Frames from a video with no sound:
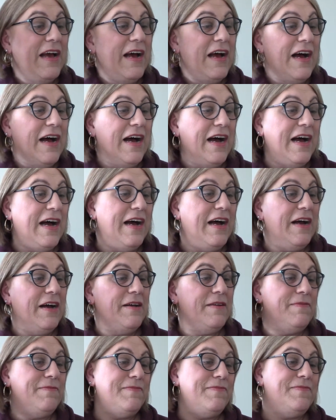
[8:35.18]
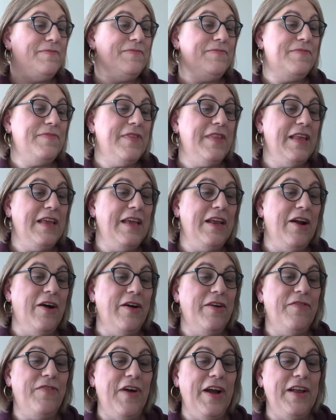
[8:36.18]
Uh, you know,
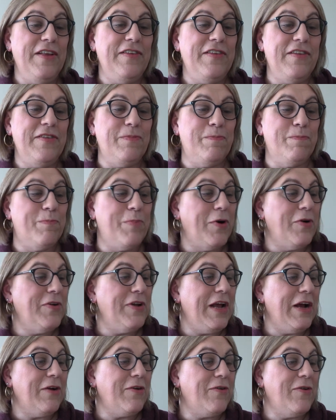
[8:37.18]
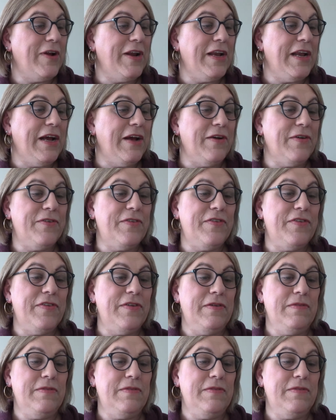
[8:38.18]
he finds this burned out greenhouse.